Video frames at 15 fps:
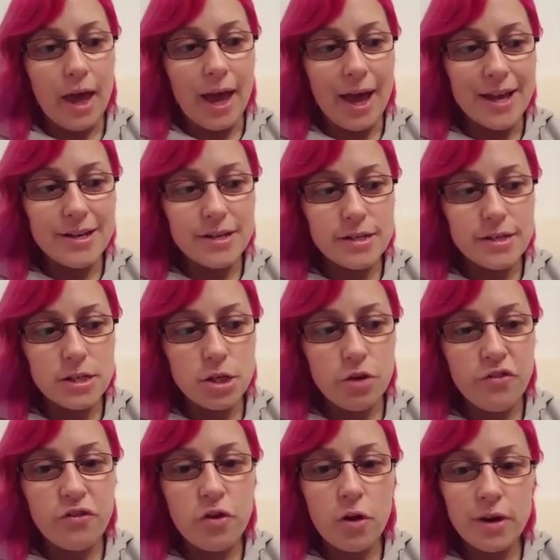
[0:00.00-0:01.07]
And
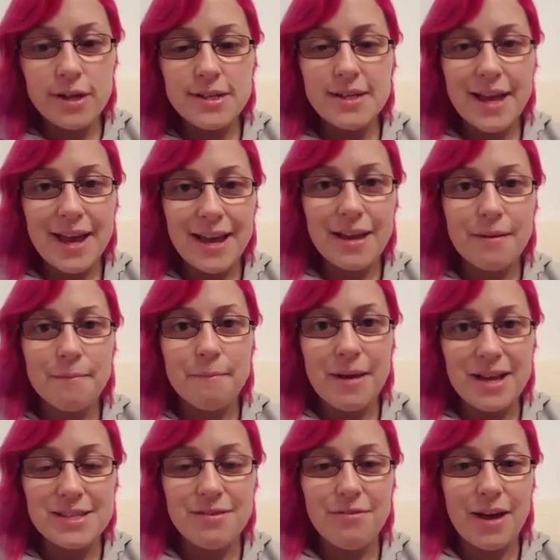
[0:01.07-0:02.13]
you've got to take
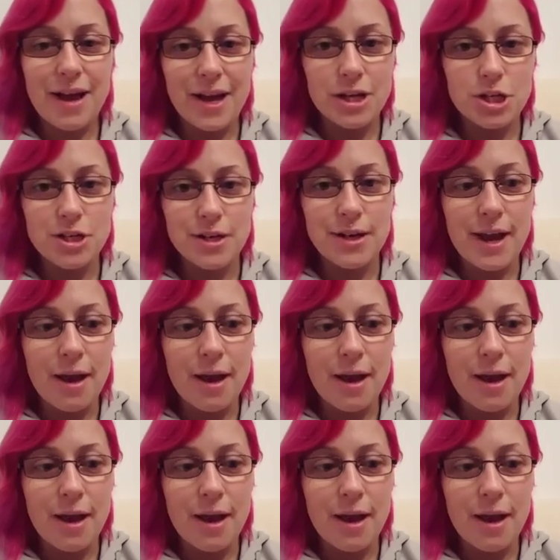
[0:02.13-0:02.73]
massive action.